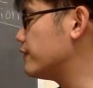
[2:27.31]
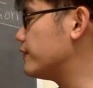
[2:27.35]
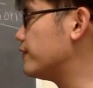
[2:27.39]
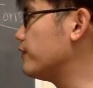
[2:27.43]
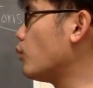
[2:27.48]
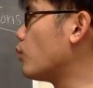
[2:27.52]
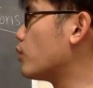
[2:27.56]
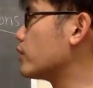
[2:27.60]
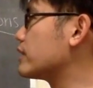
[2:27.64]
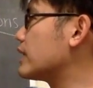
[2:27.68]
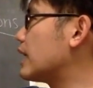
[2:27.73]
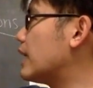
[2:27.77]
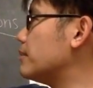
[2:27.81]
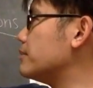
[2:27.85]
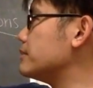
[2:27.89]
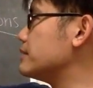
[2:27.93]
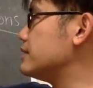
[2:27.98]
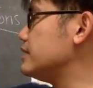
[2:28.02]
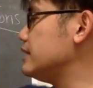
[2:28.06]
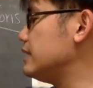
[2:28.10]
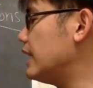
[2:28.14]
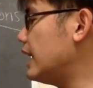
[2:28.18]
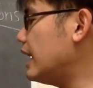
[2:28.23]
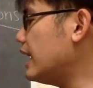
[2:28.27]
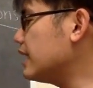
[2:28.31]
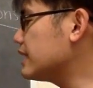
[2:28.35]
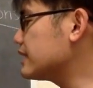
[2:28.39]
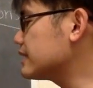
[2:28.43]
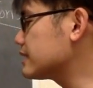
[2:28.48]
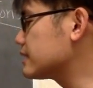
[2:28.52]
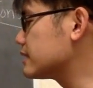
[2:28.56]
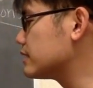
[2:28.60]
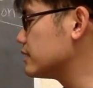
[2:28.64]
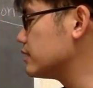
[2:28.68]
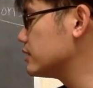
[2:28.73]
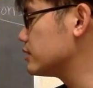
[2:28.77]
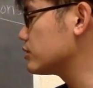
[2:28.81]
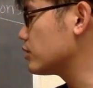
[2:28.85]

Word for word: 4 times the x.